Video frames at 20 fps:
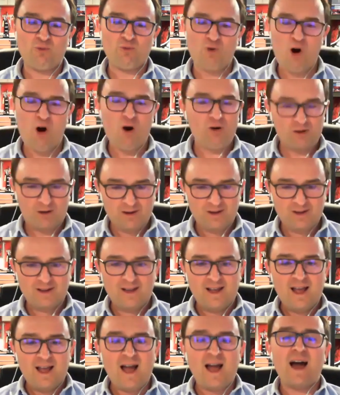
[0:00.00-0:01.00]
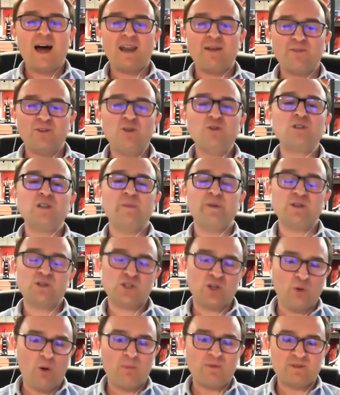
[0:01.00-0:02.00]
wrong, mm-hmm. And I've usually been
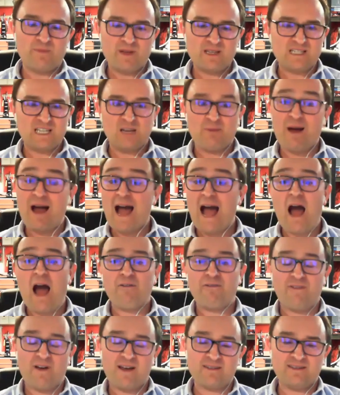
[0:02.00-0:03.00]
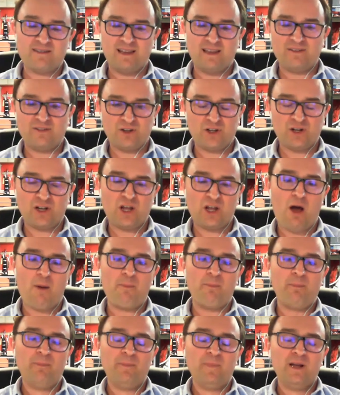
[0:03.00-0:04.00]
too optimistic about how fast things are going to
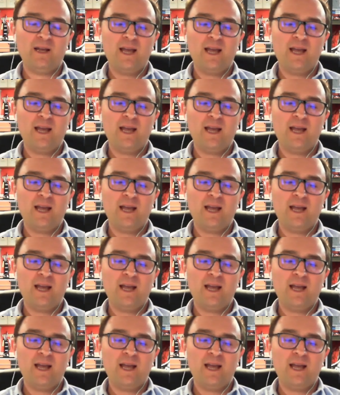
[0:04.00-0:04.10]
come.